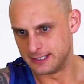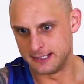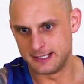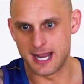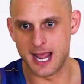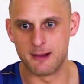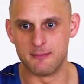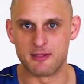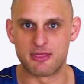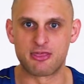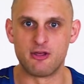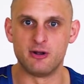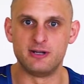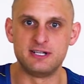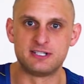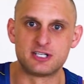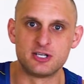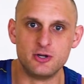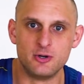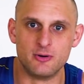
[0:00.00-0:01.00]
Now I'm at
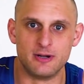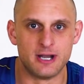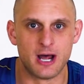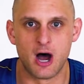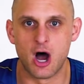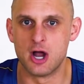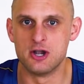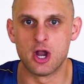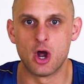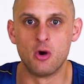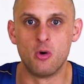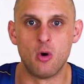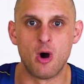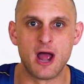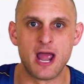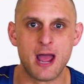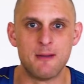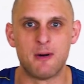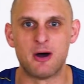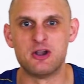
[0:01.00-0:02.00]
thirty-two and I know who
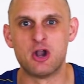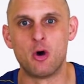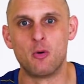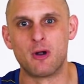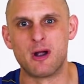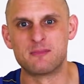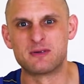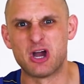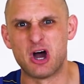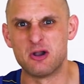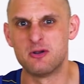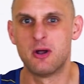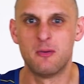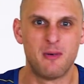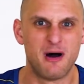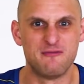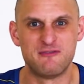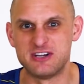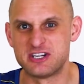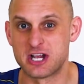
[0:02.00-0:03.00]
I am, I know where I'm going, I know
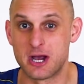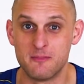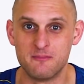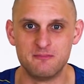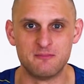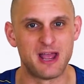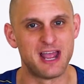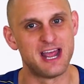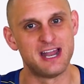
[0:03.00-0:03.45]
my vision,